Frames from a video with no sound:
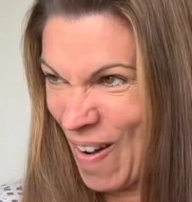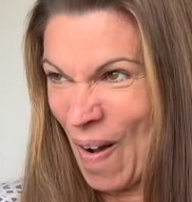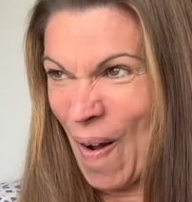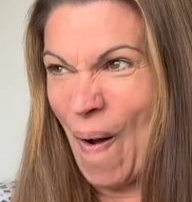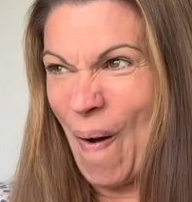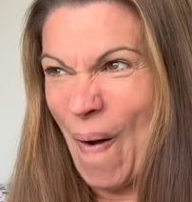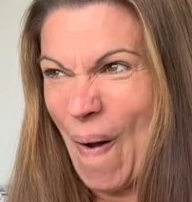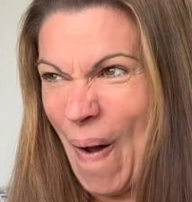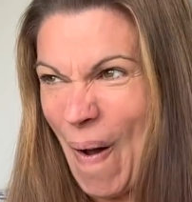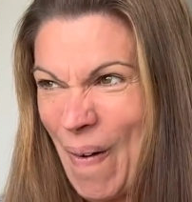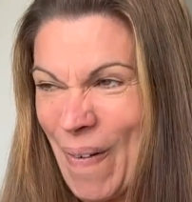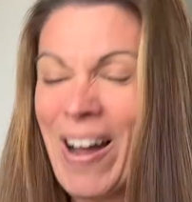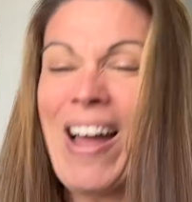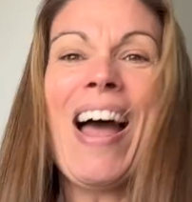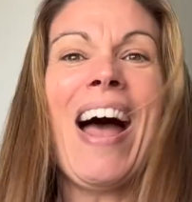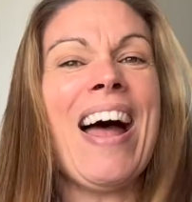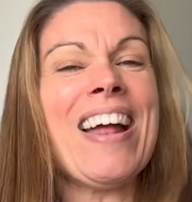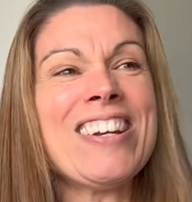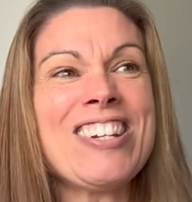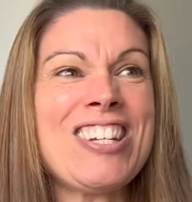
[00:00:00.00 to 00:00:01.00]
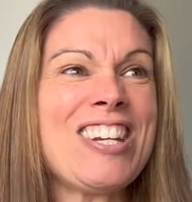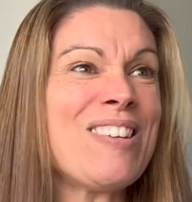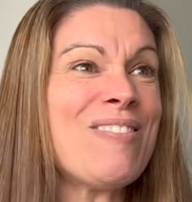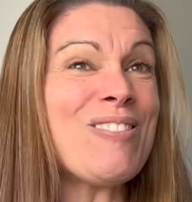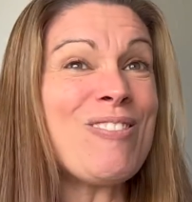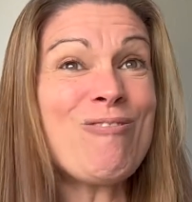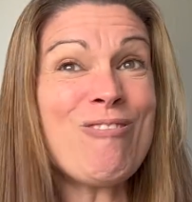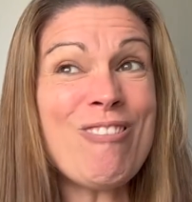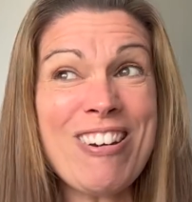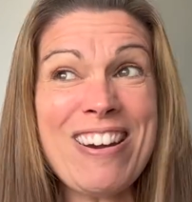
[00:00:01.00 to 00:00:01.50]
Oh, and she
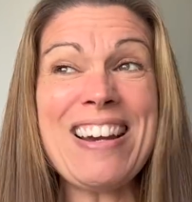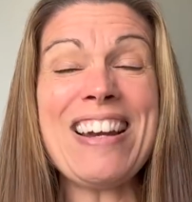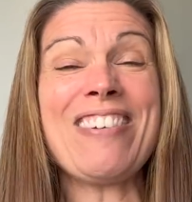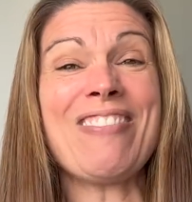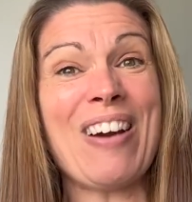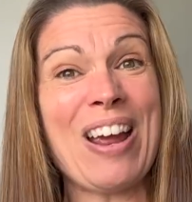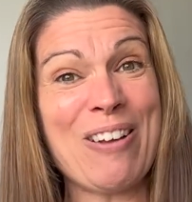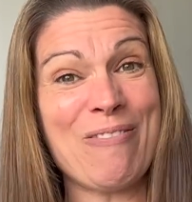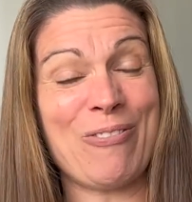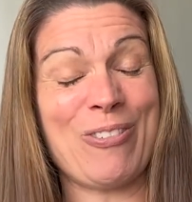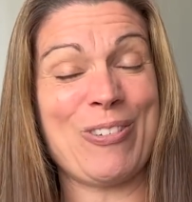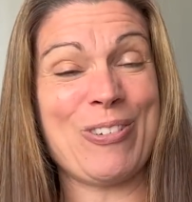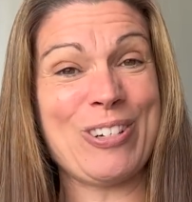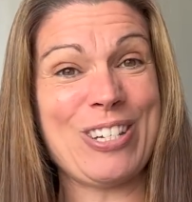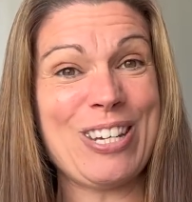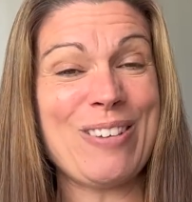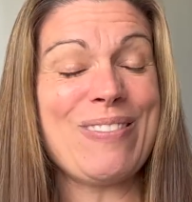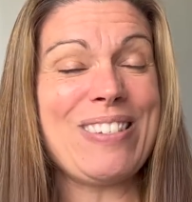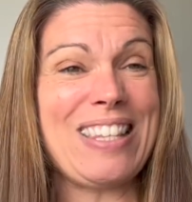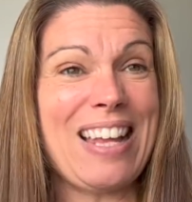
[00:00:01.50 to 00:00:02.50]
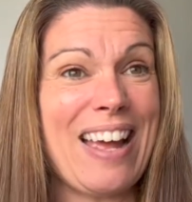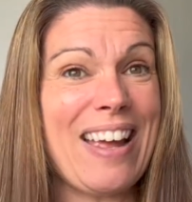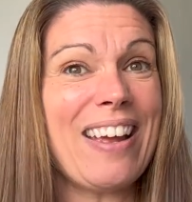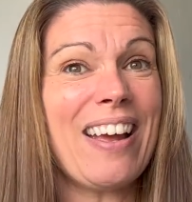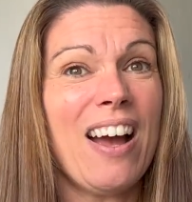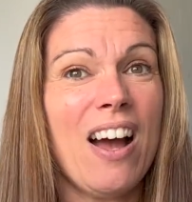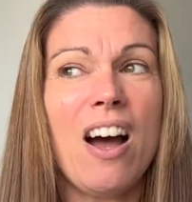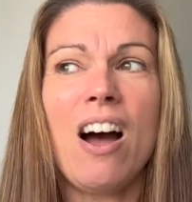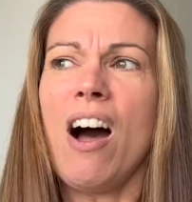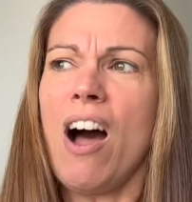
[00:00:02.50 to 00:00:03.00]
was really grateful. She was like,
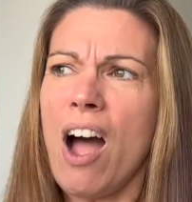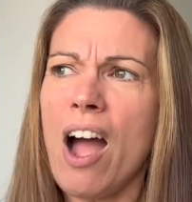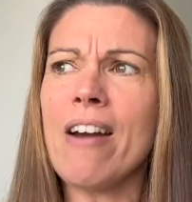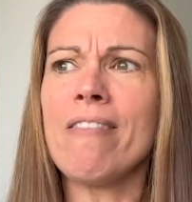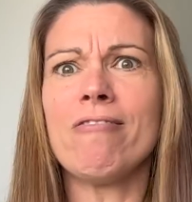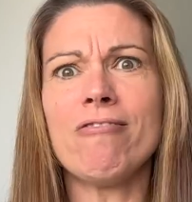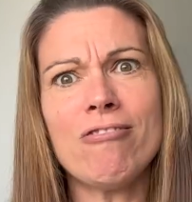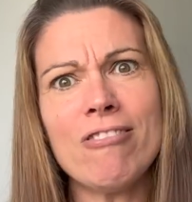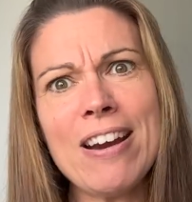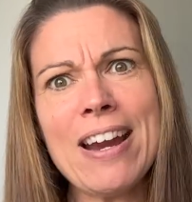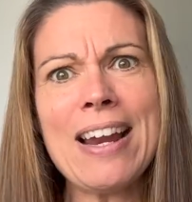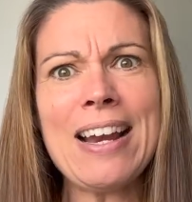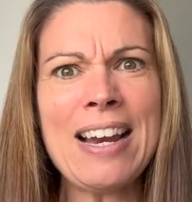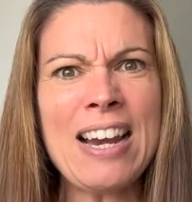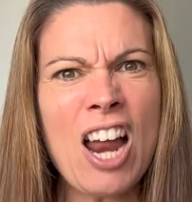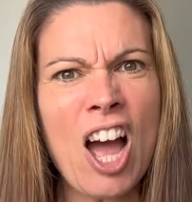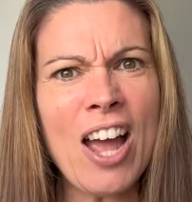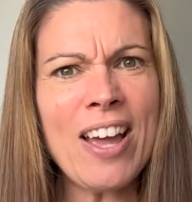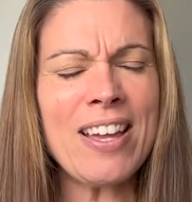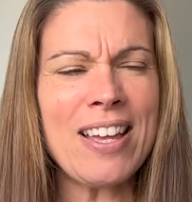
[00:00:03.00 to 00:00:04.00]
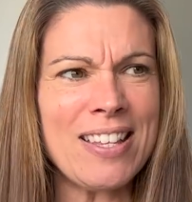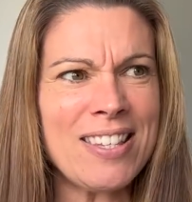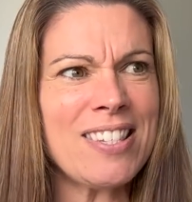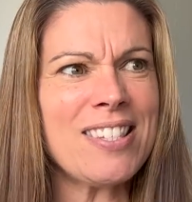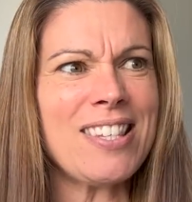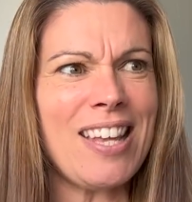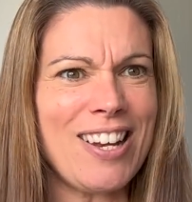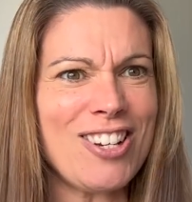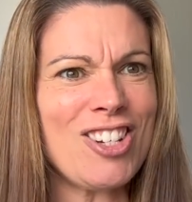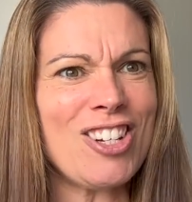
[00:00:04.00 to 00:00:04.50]
I really like it. It's
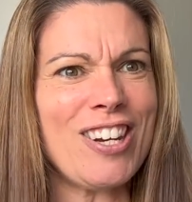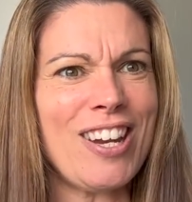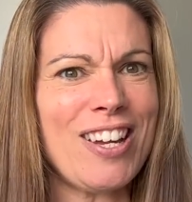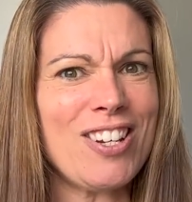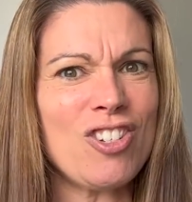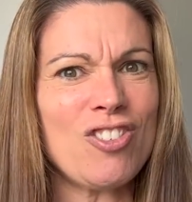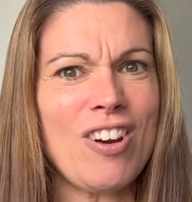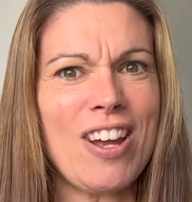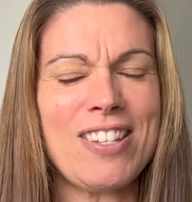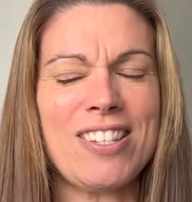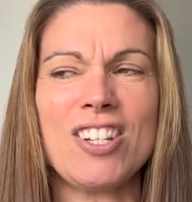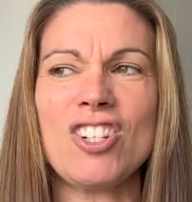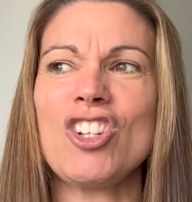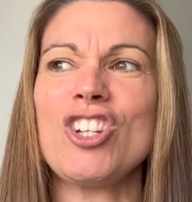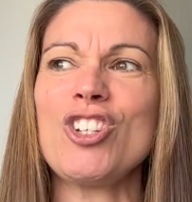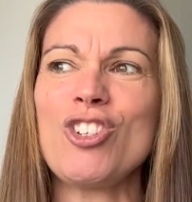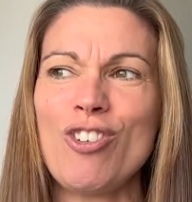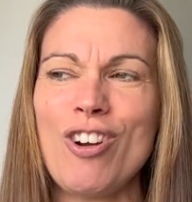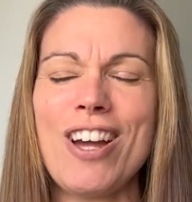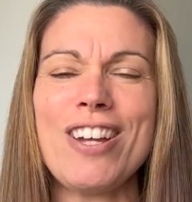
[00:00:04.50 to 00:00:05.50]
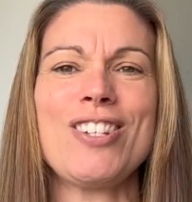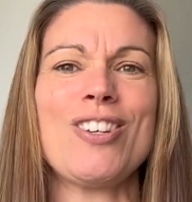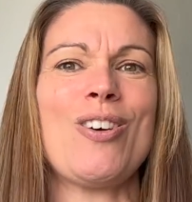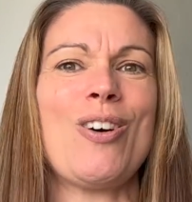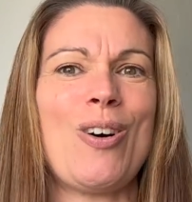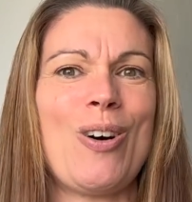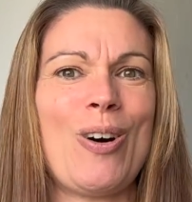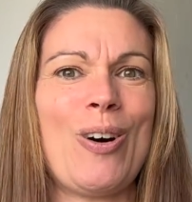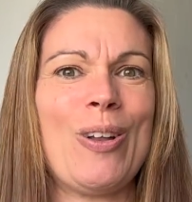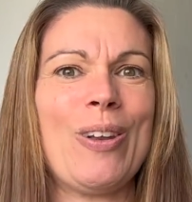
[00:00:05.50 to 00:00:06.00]
such a nice dress. And she tried it
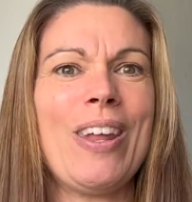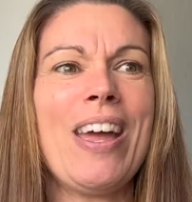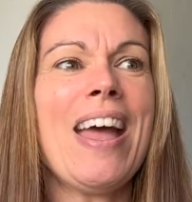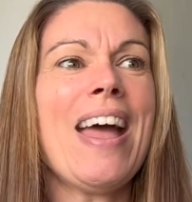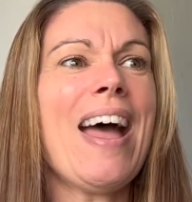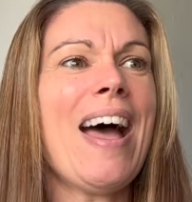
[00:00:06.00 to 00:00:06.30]
on.